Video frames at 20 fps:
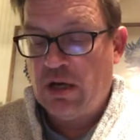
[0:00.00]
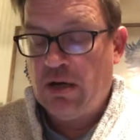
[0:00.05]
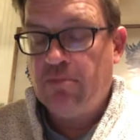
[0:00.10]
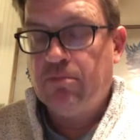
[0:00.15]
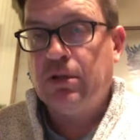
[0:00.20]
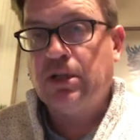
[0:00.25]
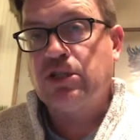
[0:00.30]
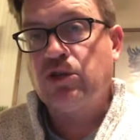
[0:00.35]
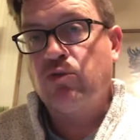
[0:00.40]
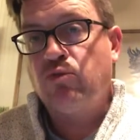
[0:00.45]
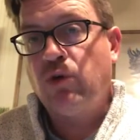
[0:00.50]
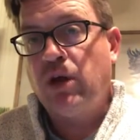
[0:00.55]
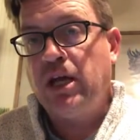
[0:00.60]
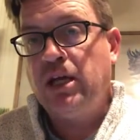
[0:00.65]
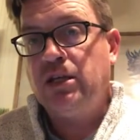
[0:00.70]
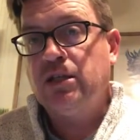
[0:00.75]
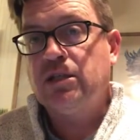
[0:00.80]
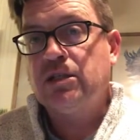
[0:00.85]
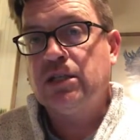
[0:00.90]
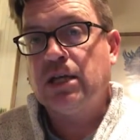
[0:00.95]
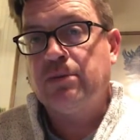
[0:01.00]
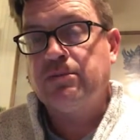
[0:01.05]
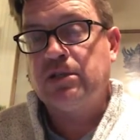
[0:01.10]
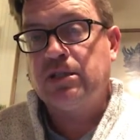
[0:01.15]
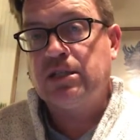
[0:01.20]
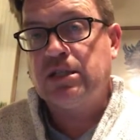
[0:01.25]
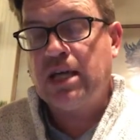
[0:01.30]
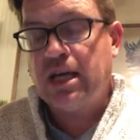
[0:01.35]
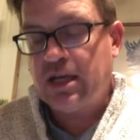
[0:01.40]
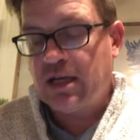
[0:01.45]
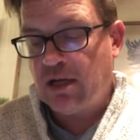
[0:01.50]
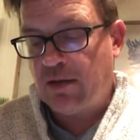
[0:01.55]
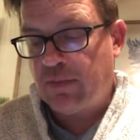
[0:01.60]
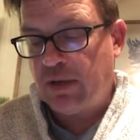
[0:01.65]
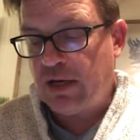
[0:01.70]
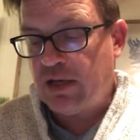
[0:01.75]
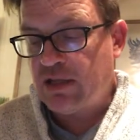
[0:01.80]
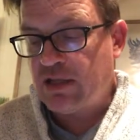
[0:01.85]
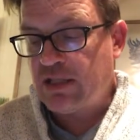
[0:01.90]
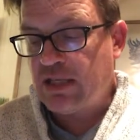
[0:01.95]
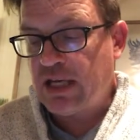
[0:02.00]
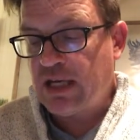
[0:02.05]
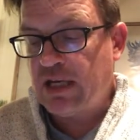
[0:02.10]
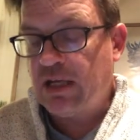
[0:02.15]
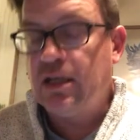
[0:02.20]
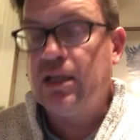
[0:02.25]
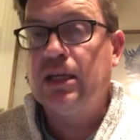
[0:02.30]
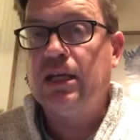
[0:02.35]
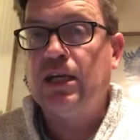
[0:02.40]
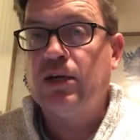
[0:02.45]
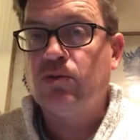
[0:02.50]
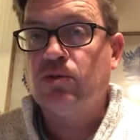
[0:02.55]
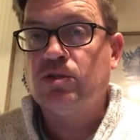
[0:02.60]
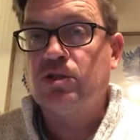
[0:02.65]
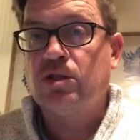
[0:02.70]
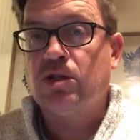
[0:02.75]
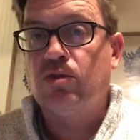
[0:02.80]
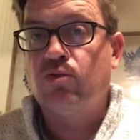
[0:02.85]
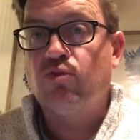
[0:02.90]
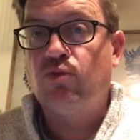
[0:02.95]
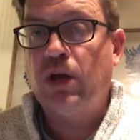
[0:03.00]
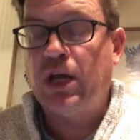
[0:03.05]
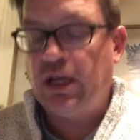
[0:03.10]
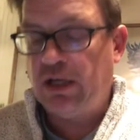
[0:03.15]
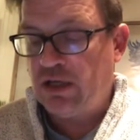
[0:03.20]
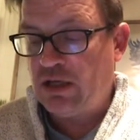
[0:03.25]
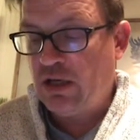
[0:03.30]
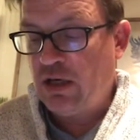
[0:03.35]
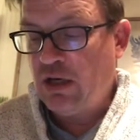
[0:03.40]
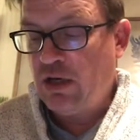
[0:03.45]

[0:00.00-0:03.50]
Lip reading: plus a rate times the amount in the second equals the rate